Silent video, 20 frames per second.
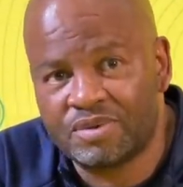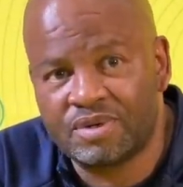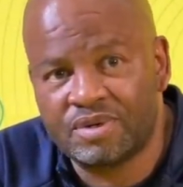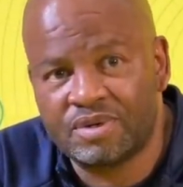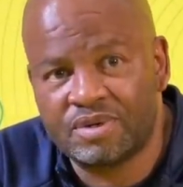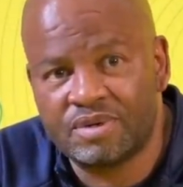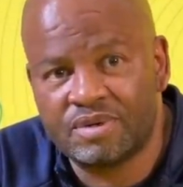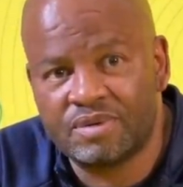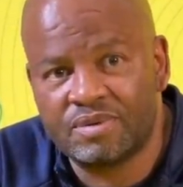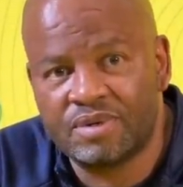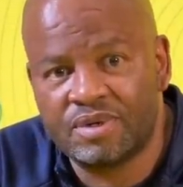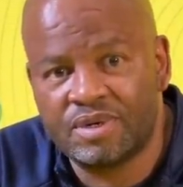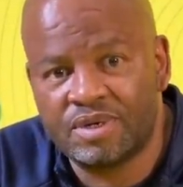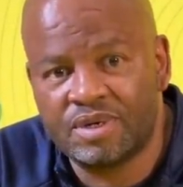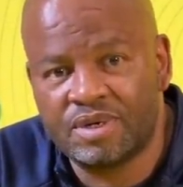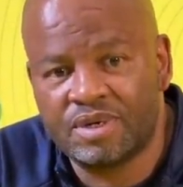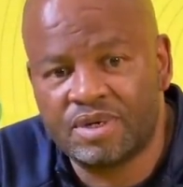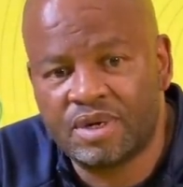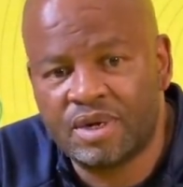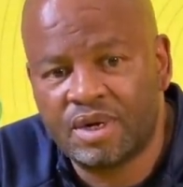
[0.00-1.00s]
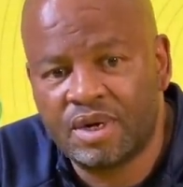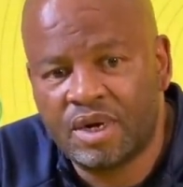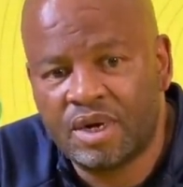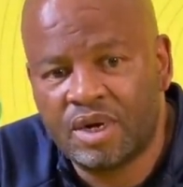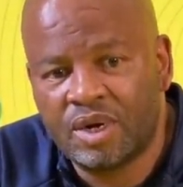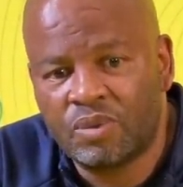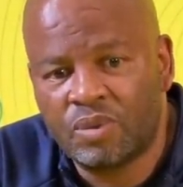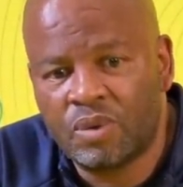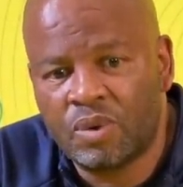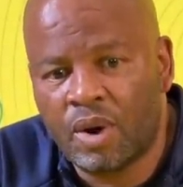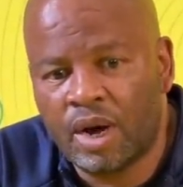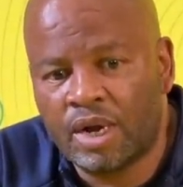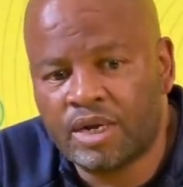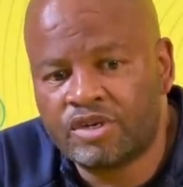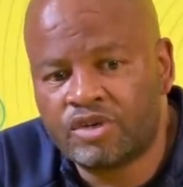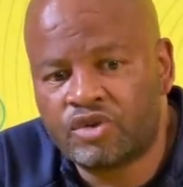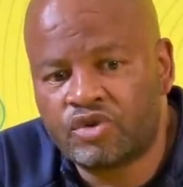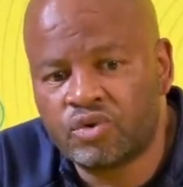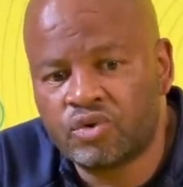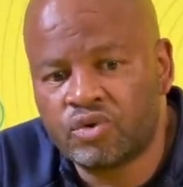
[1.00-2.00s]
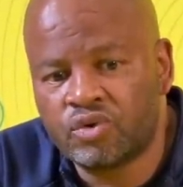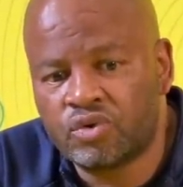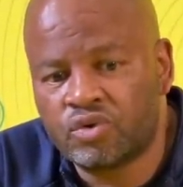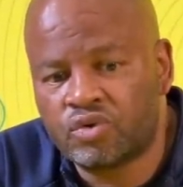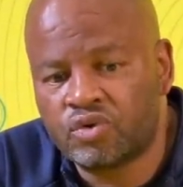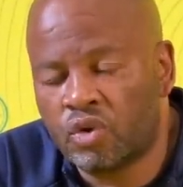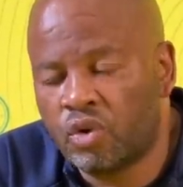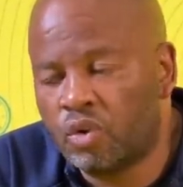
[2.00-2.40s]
We want to